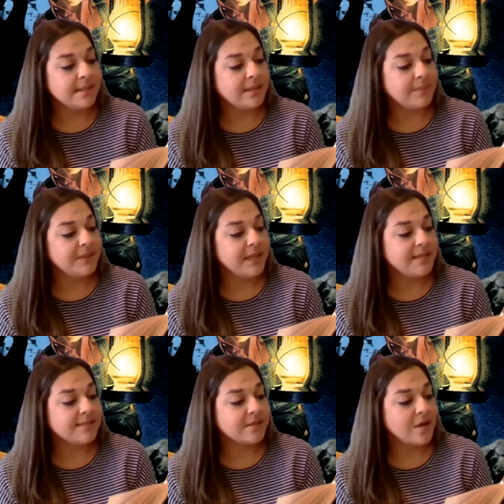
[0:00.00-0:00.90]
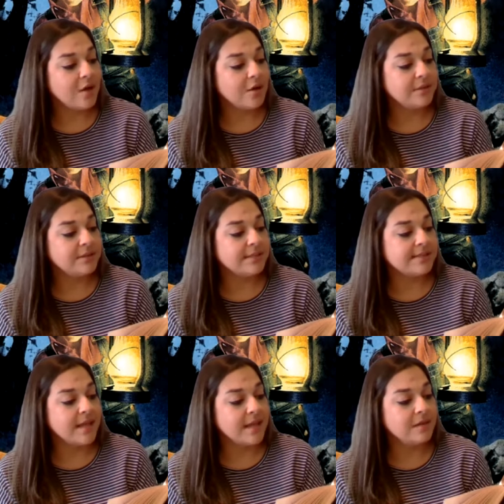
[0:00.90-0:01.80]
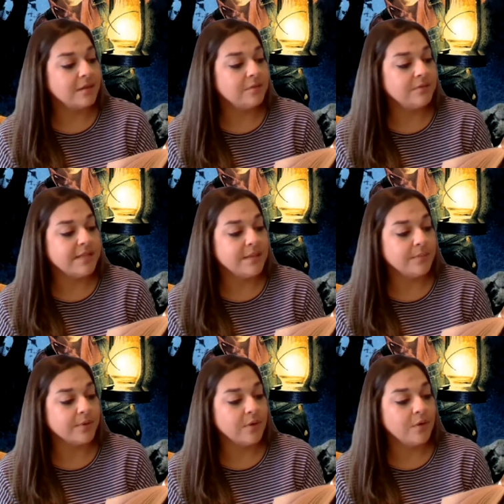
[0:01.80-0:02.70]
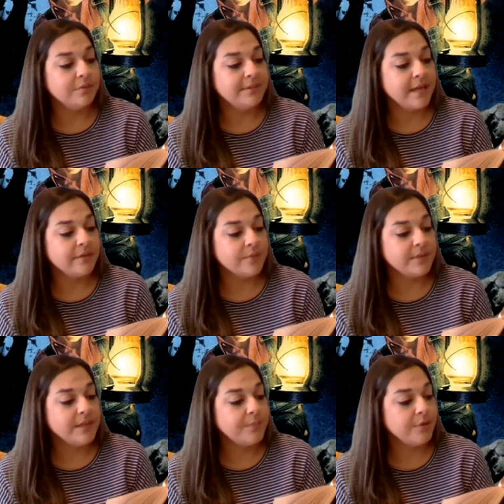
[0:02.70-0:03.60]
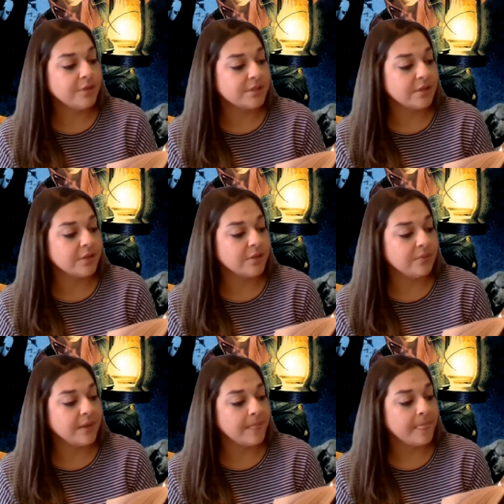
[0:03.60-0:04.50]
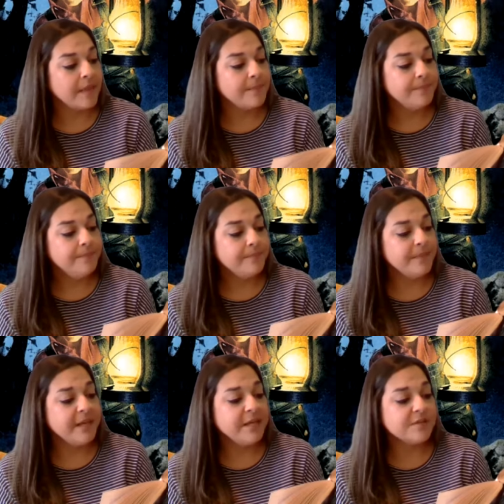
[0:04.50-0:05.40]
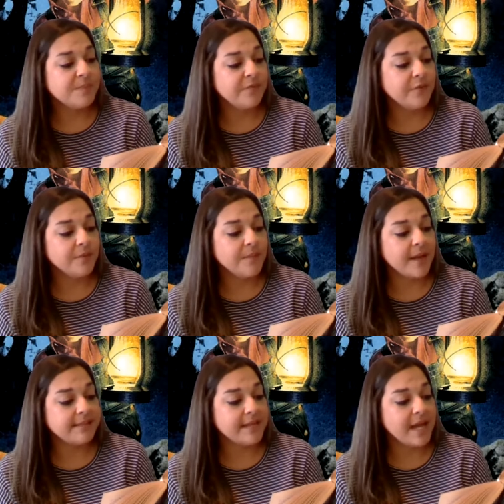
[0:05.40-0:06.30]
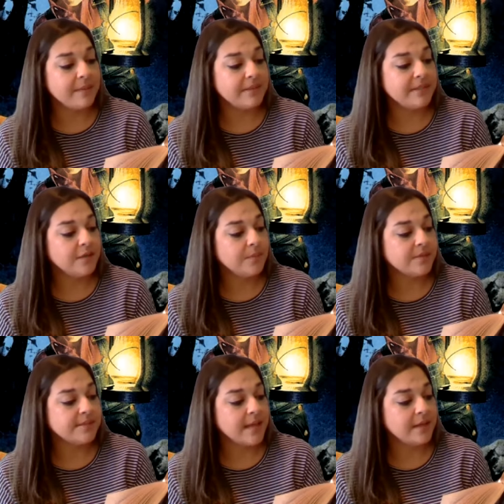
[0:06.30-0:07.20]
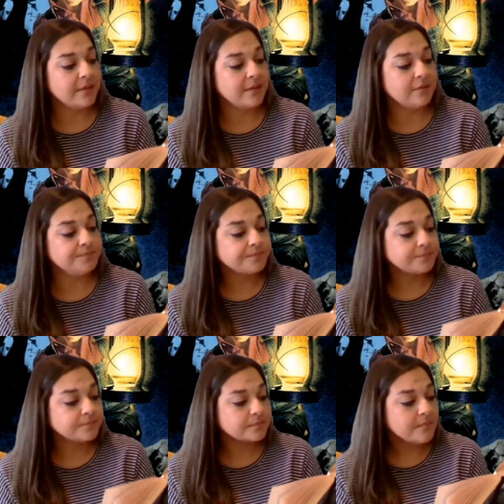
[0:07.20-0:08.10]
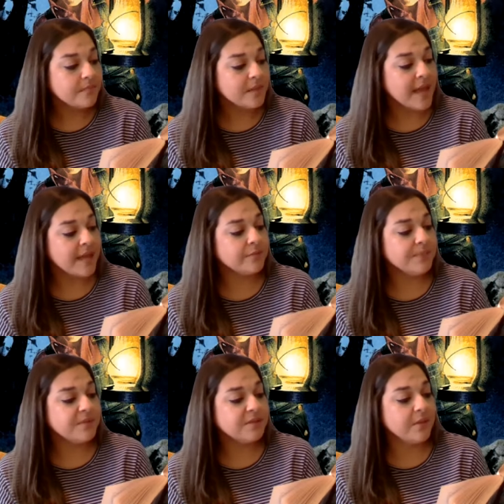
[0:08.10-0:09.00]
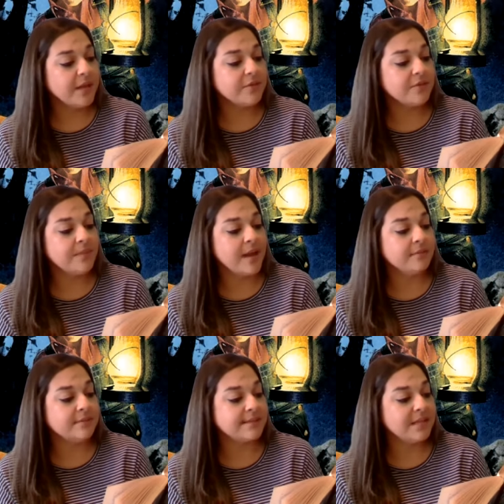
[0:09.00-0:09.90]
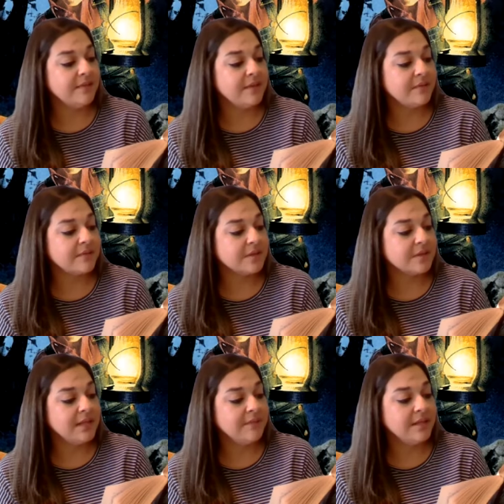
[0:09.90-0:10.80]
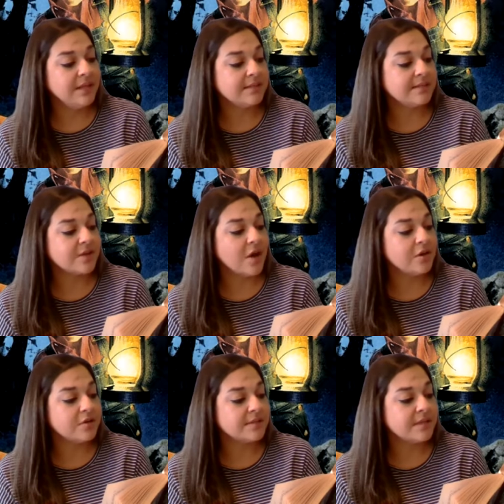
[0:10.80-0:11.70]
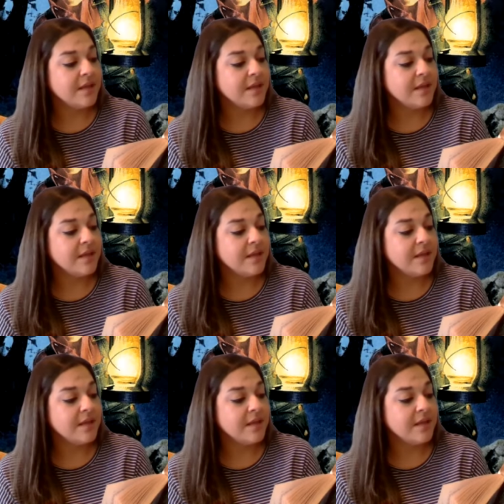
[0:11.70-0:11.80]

in a place called the Cyclone Timber, old Dan really pushed a good one. Many years before my time, a terrible cyclone had ripped its way through the mountains, leaving its scars